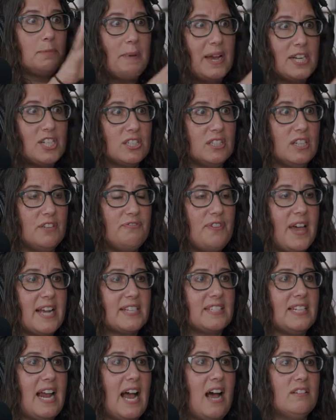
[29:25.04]
special
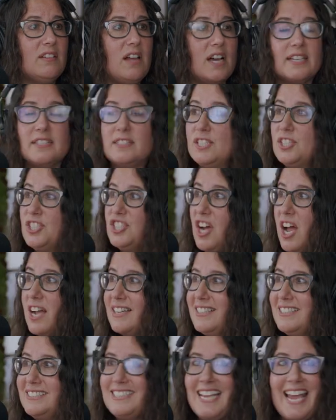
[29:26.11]
effects, and how long is this shot
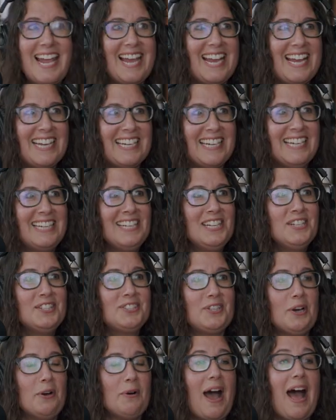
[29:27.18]
going to take?
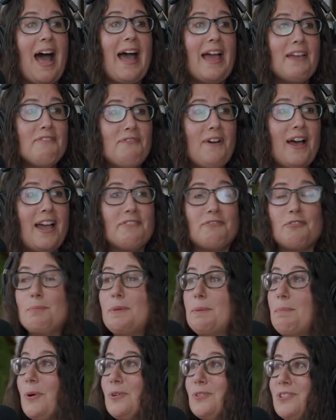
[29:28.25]
So I find for
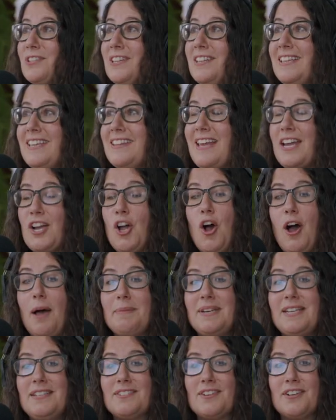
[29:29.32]
me personally that
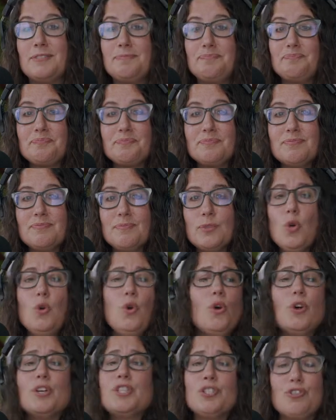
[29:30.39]
comedies are
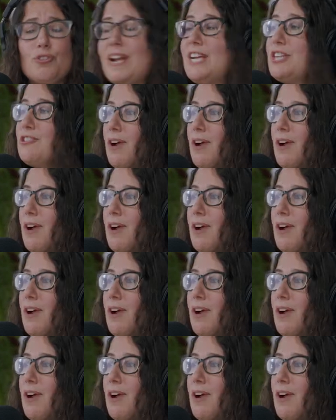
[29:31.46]
or straight